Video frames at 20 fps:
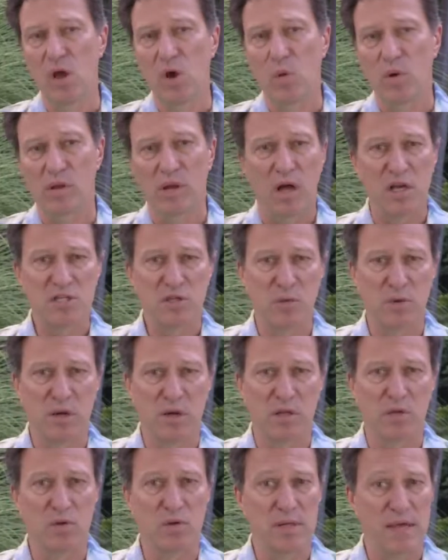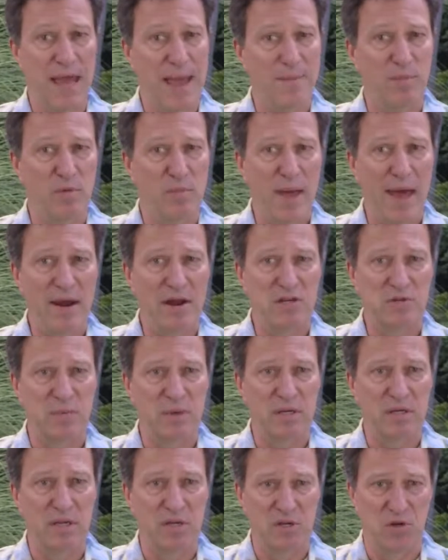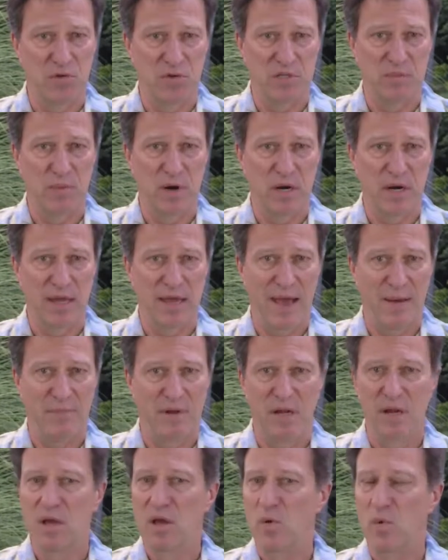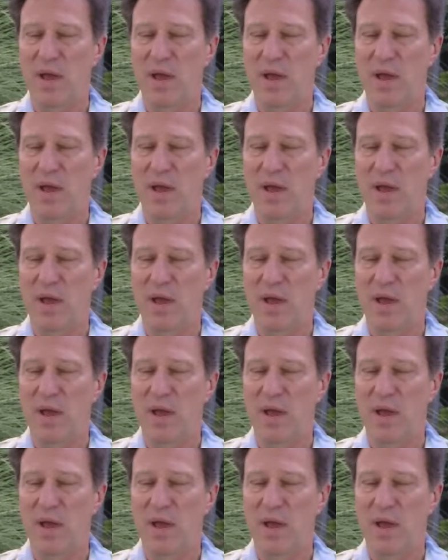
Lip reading: We'll also include cable management in your smart cabinet.